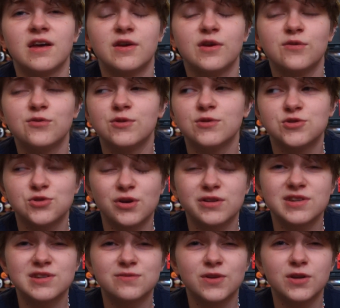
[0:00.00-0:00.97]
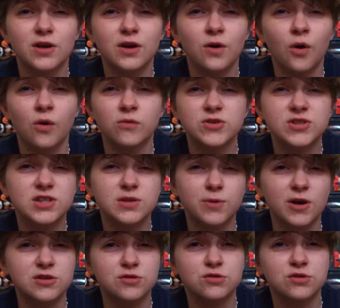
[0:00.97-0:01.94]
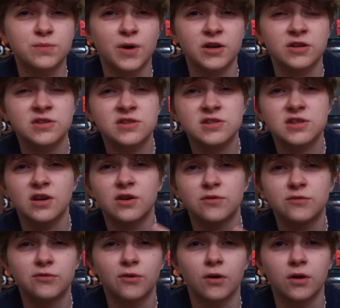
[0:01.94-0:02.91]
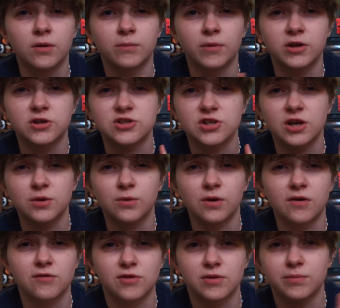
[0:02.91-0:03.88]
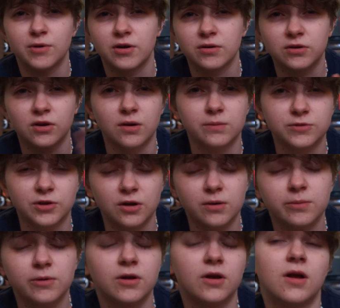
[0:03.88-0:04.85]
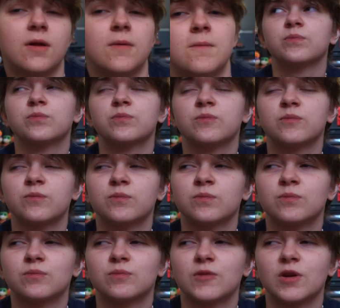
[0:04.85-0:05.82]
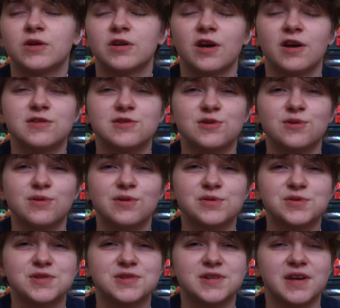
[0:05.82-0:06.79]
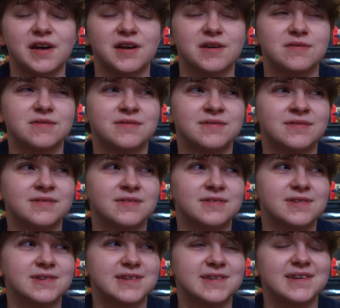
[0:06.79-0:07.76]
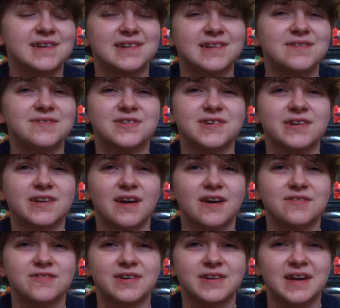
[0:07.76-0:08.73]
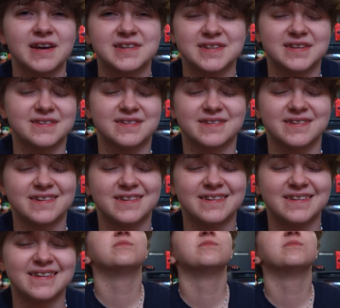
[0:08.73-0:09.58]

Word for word: If you enjoyed this video, obviously press all the buttons and follow my shit wherever the button comes up. Yeah, I don't know what else to say. Just like live a good life, I guess, I don't know.